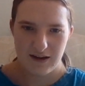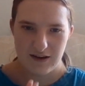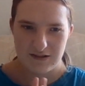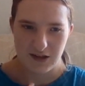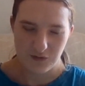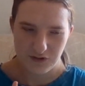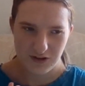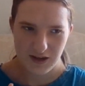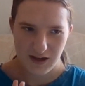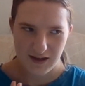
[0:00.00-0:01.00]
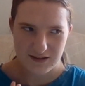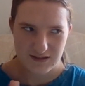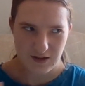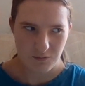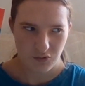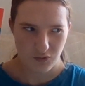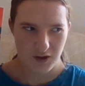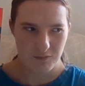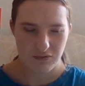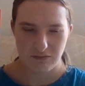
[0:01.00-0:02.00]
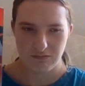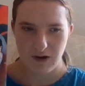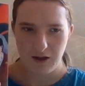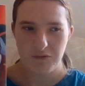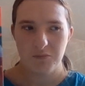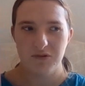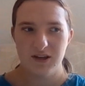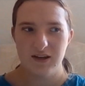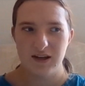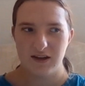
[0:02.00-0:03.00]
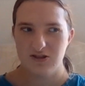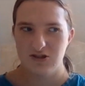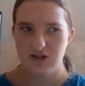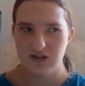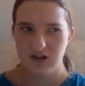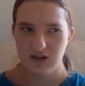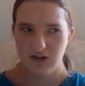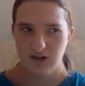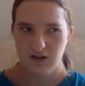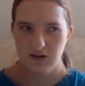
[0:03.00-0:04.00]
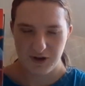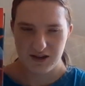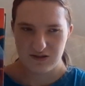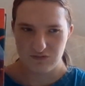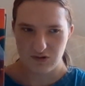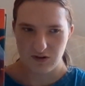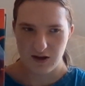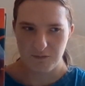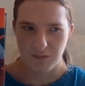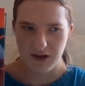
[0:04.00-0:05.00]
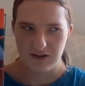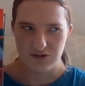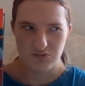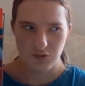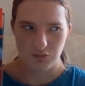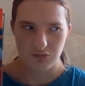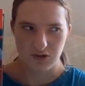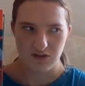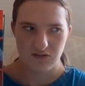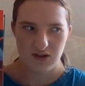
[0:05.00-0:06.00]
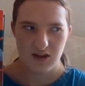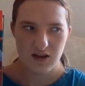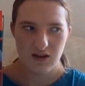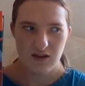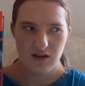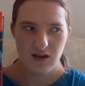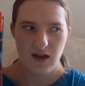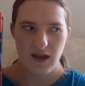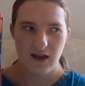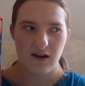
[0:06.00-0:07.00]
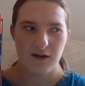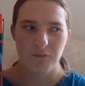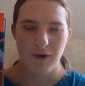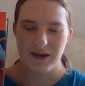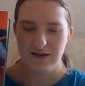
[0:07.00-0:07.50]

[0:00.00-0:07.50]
And definitely at some point, probably next year, I might do a, I might do a reread and I